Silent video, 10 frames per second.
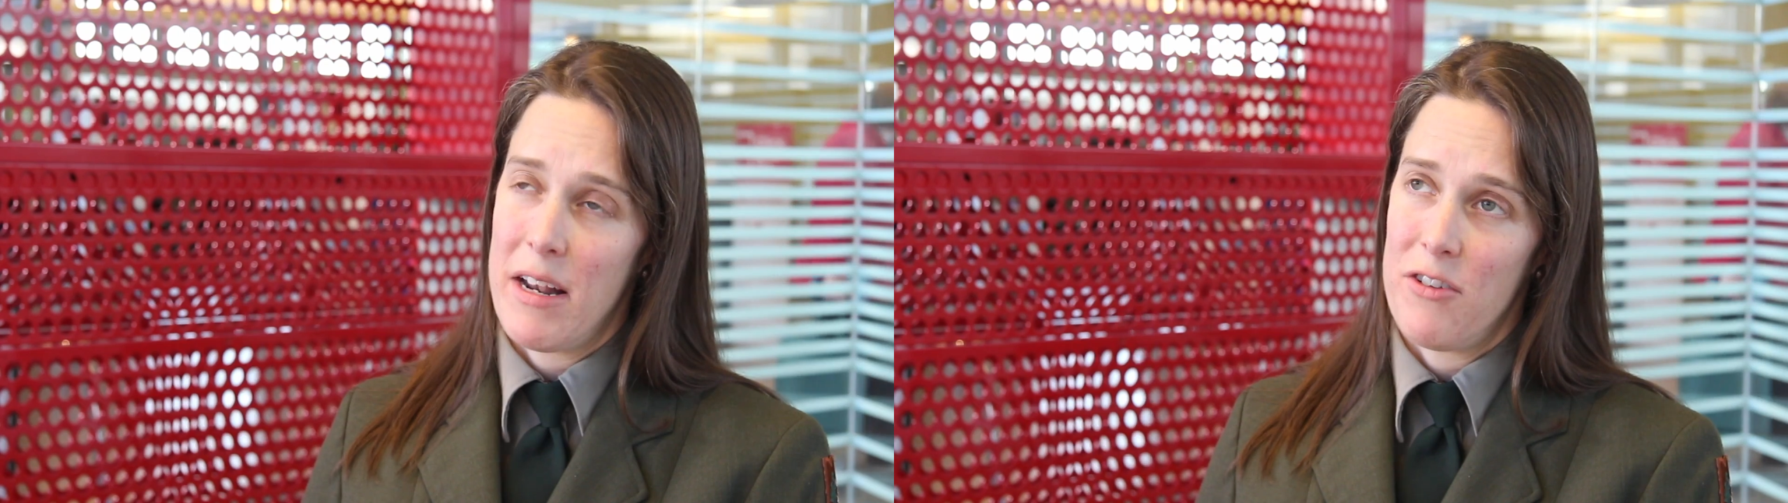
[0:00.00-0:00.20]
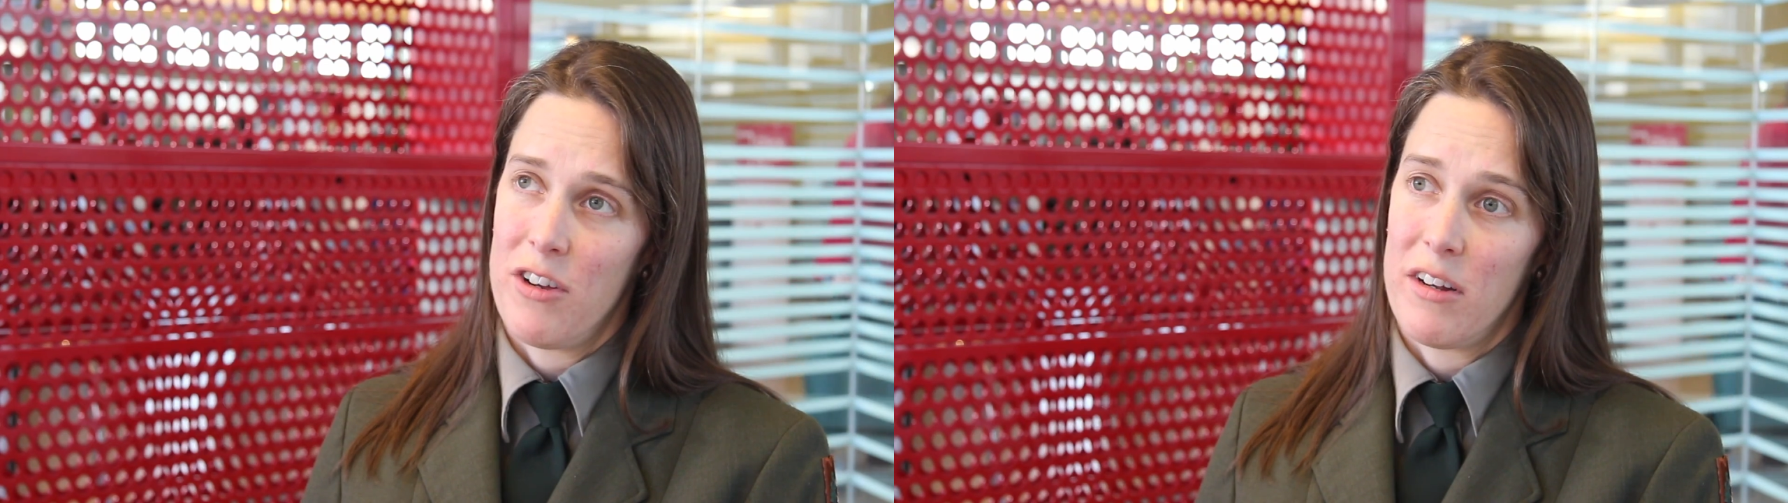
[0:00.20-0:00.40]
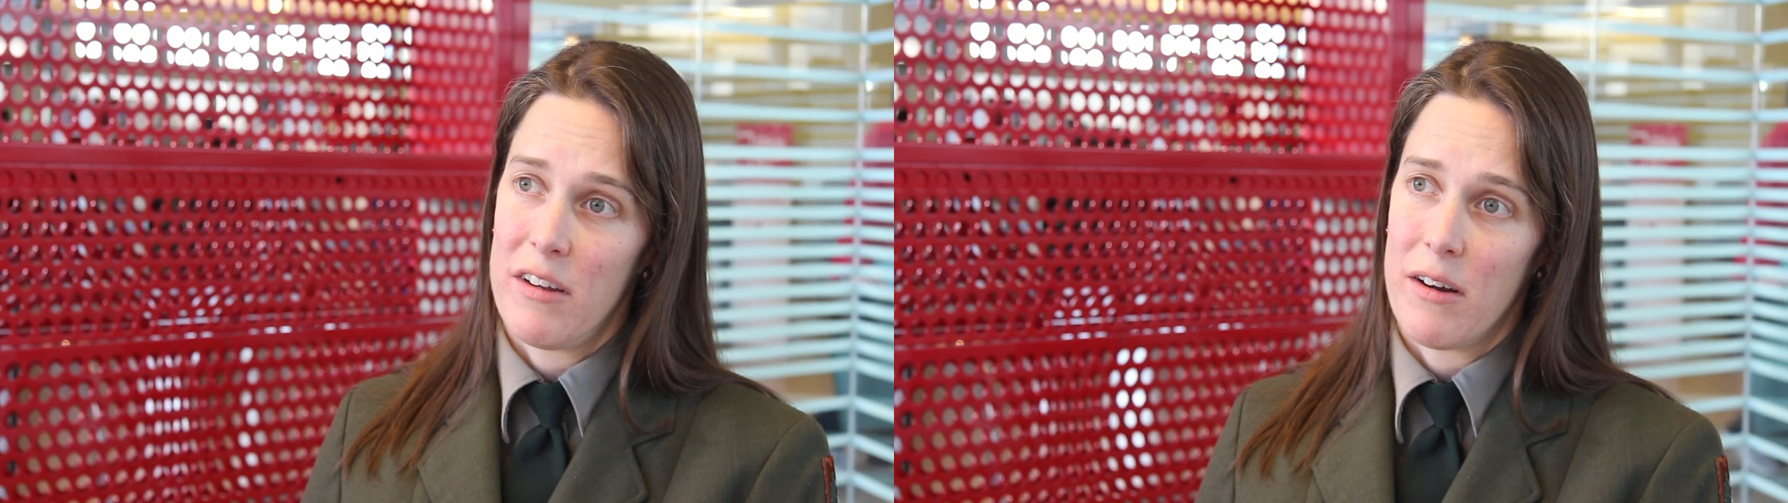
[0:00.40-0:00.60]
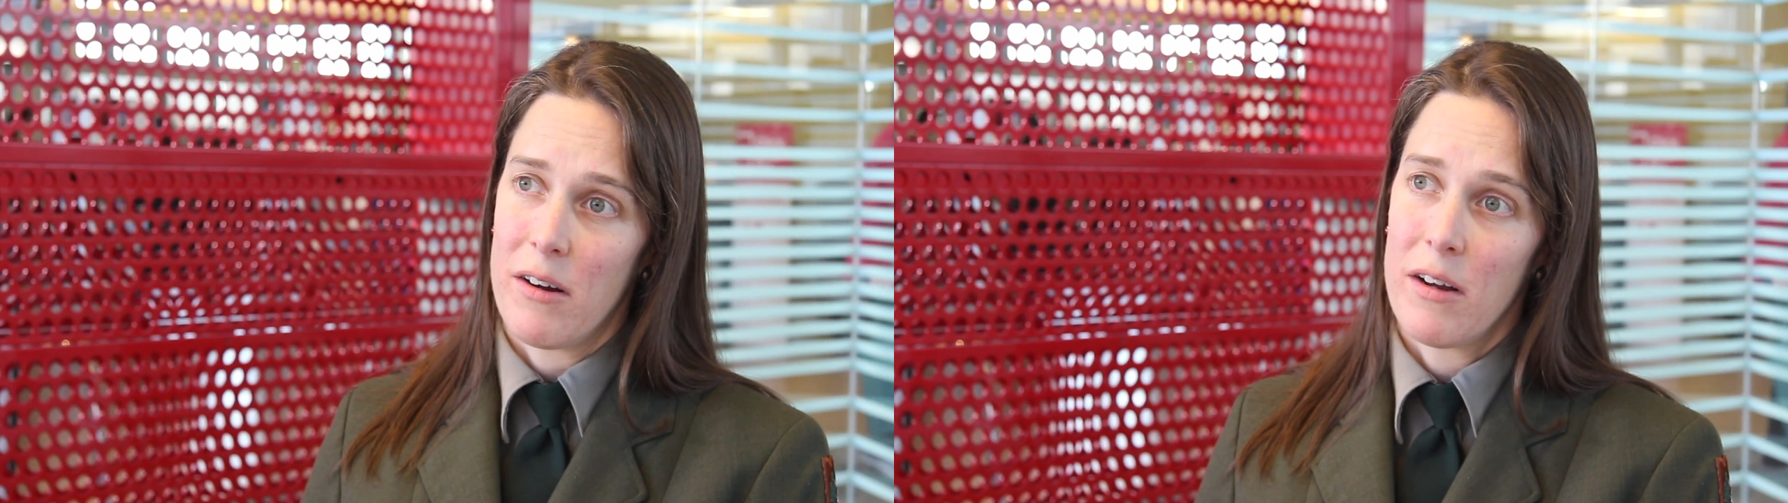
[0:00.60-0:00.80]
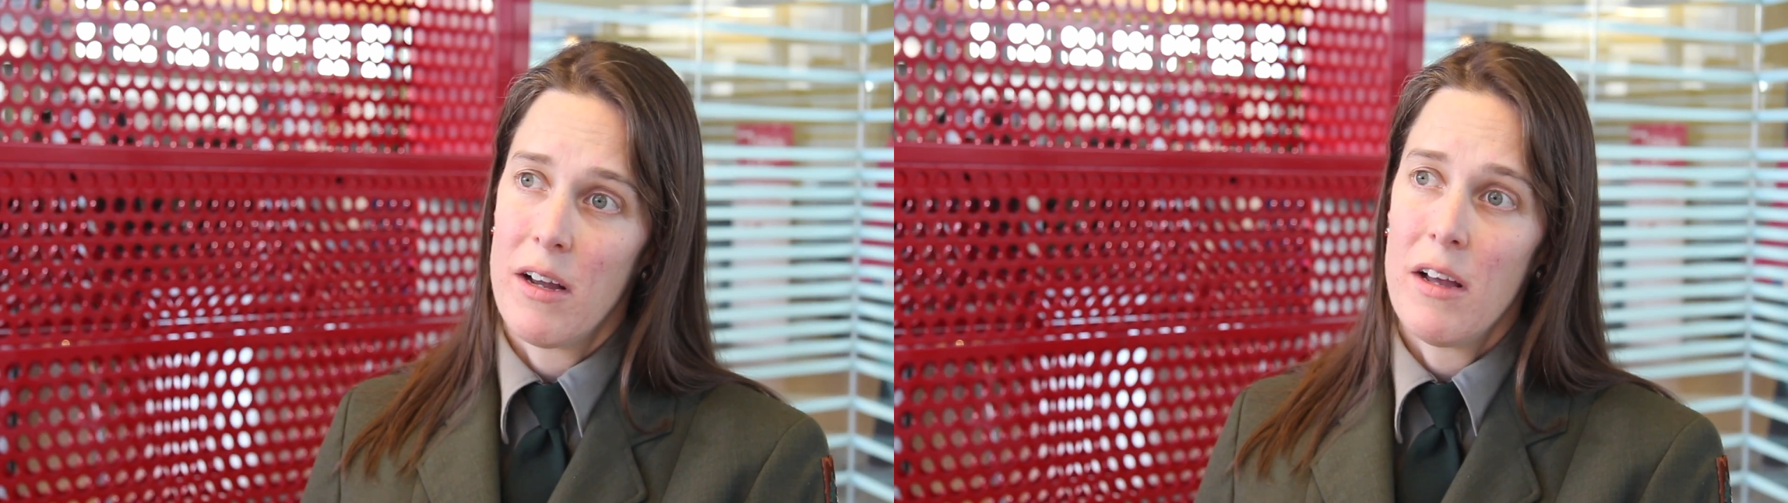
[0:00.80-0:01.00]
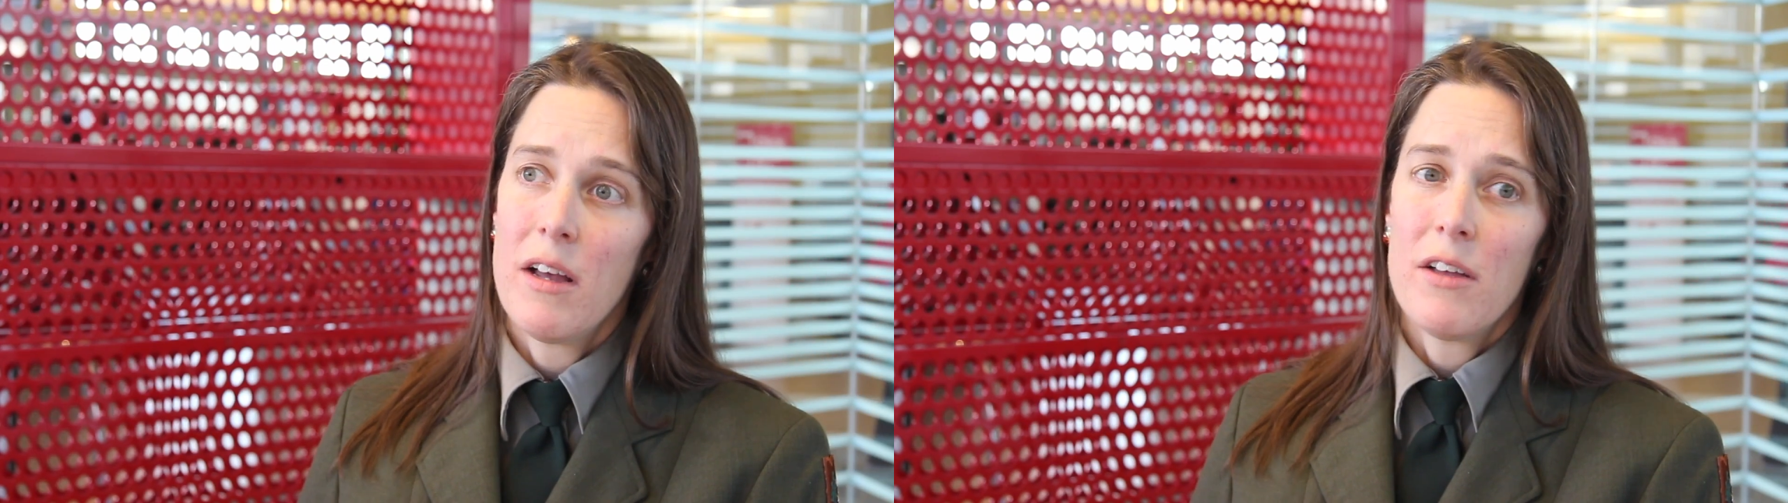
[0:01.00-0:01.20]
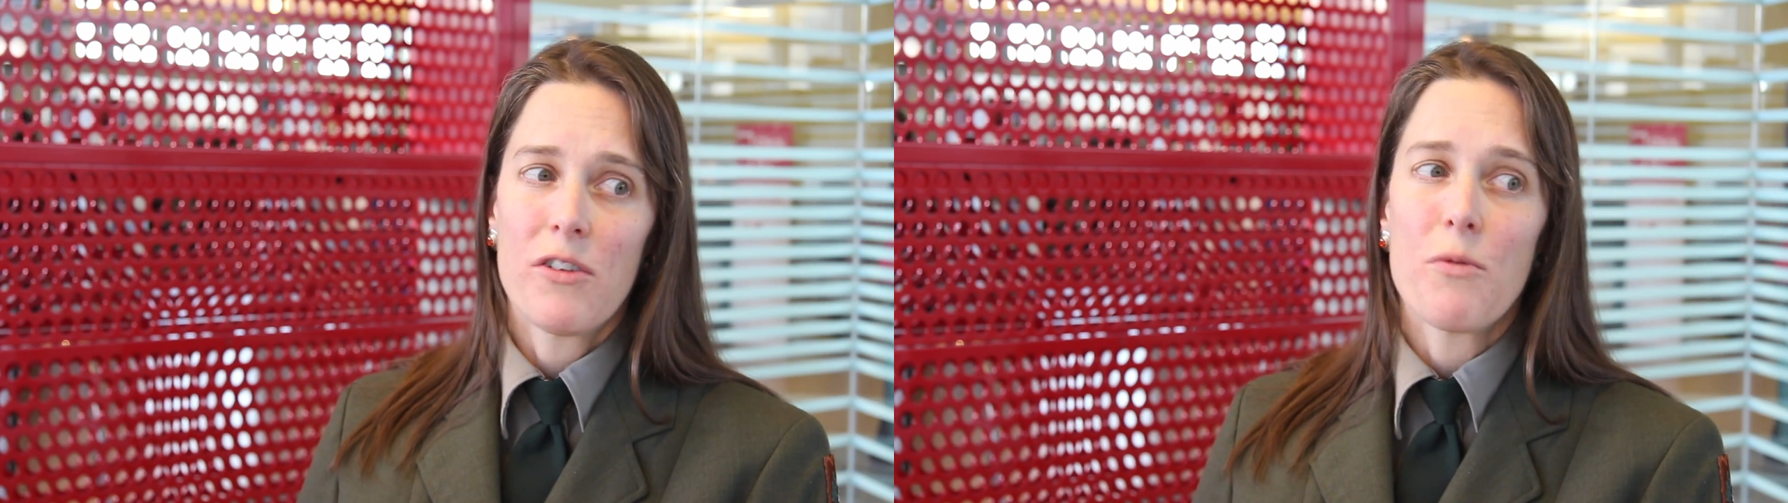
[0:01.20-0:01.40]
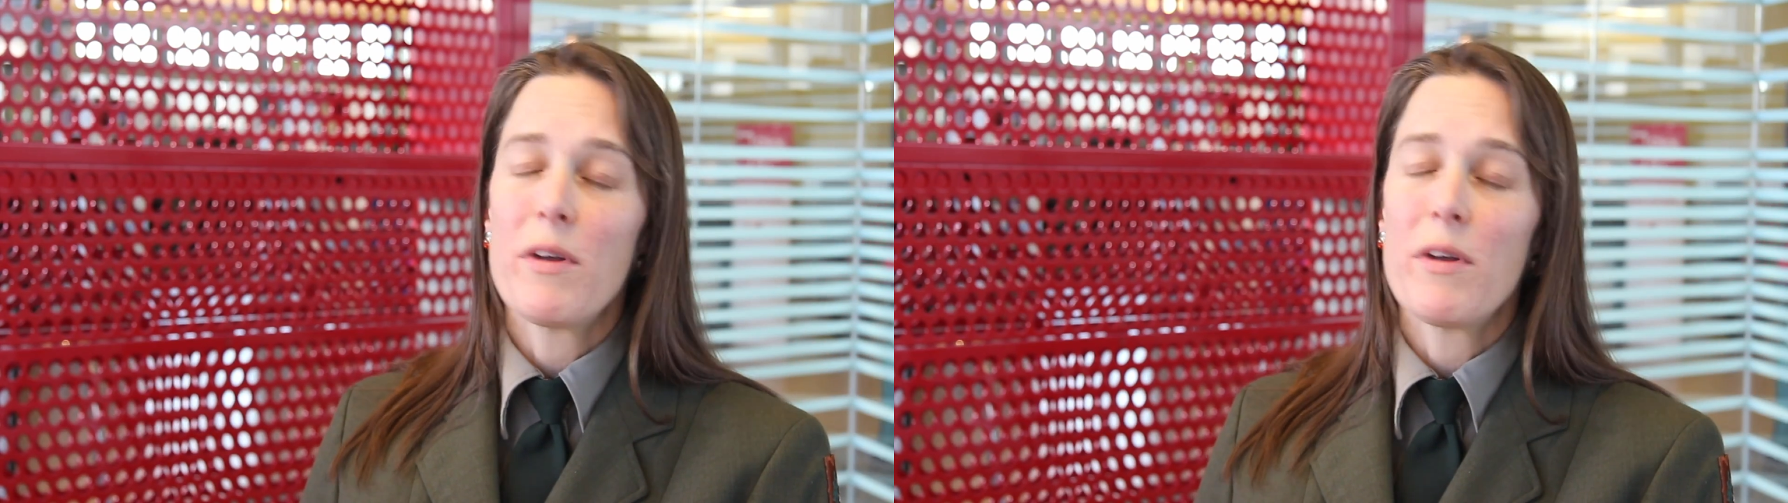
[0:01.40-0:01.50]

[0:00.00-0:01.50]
managing deer. So